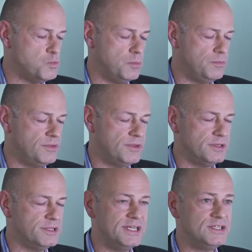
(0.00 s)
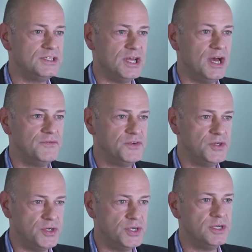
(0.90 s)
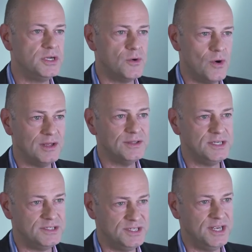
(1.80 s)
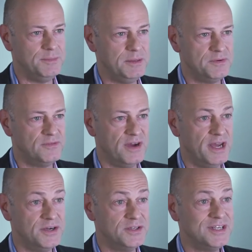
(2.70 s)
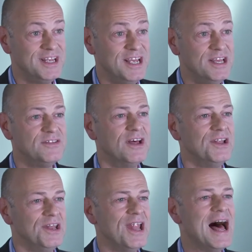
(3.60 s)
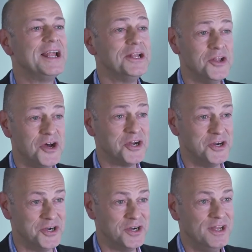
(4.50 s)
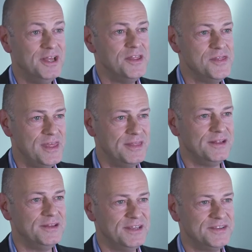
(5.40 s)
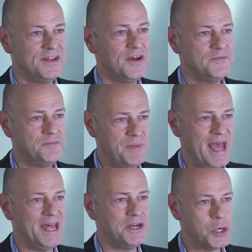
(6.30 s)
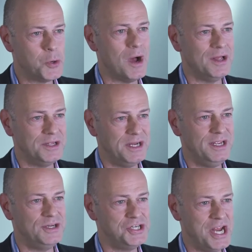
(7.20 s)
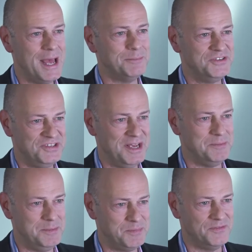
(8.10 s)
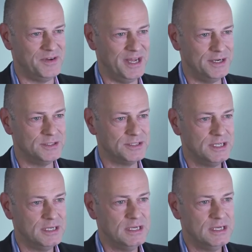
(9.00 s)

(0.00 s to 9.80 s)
the list of good quality CME providers is a lot longer than the list of bad quality sham CME providers.